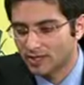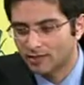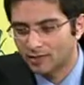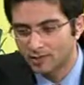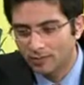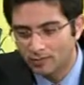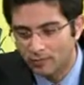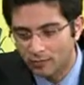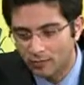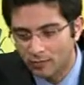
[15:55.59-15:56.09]
And
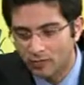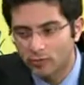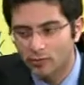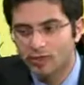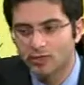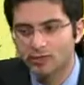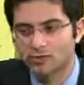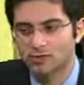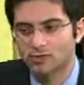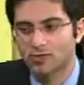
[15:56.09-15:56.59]
in the book
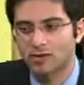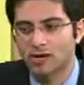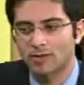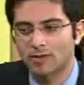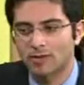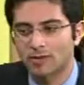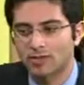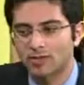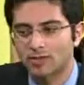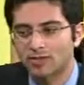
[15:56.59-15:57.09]
we
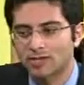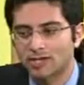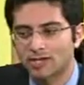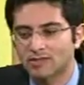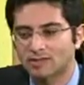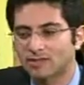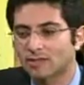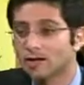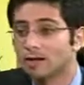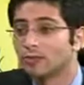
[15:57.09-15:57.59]
describe marriage
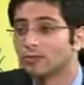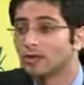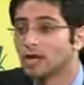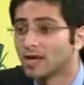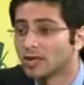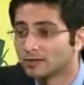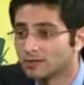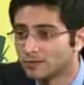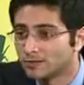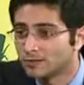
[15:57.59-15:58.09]
as a
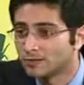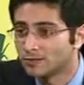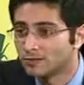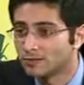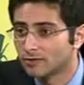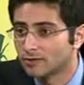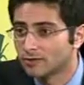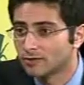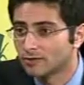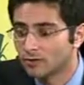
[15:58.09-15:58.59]

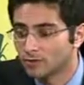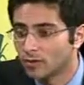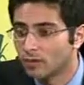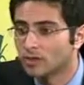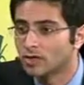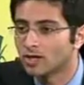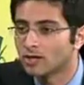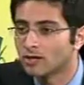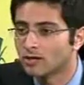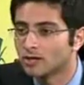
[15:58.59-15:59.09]
comprehensive
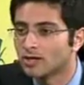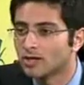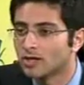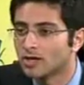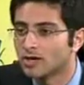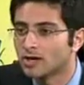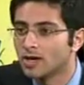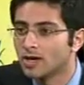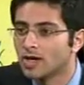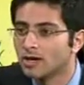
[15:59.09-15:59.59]
union.
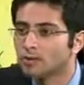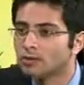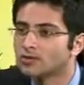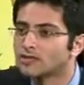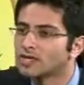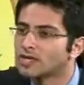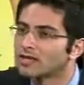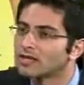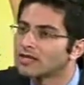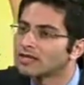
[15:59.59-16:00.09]
We
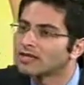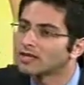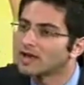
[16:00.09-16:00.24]
say that in